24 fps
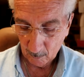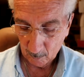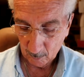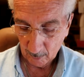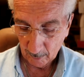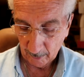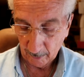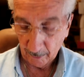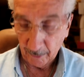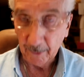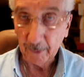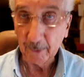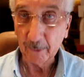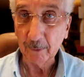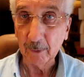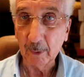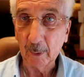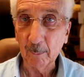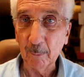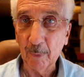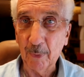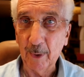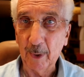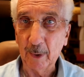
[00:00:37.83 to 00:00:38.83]
One of the things
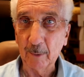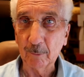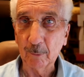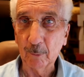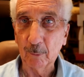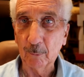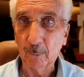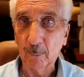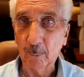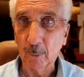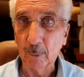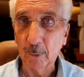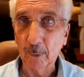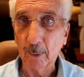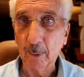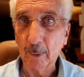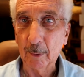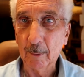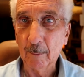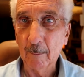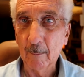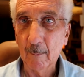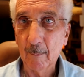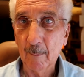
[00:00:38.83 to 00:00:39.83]
I'm thankful for
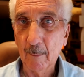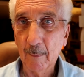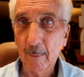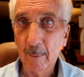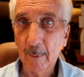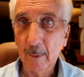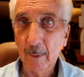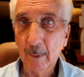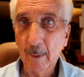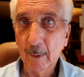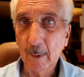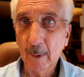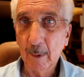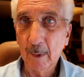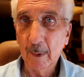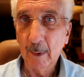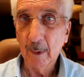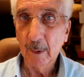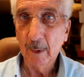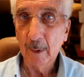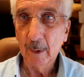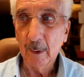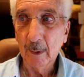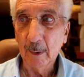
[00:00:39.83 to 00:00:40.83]

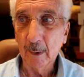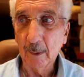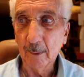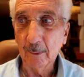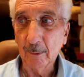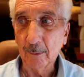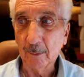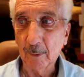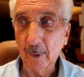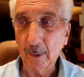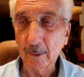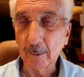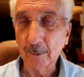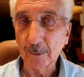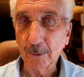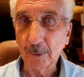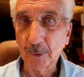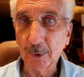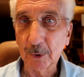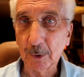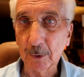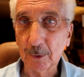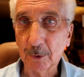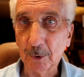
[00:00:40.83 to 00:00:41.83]
is Dr.
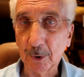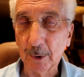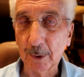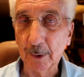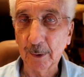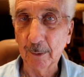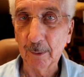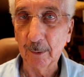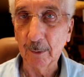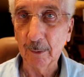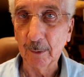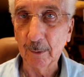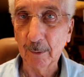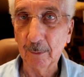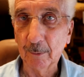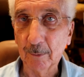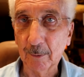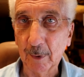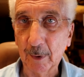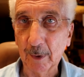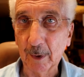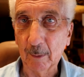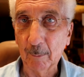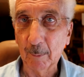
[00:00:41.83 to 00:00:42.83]
Chen
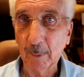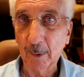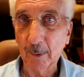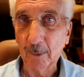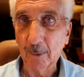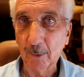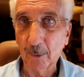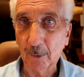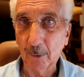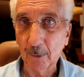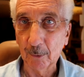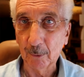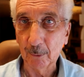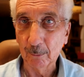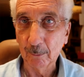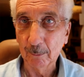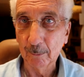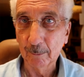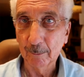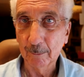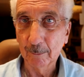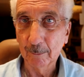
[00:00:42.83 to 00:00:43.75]
sending me to you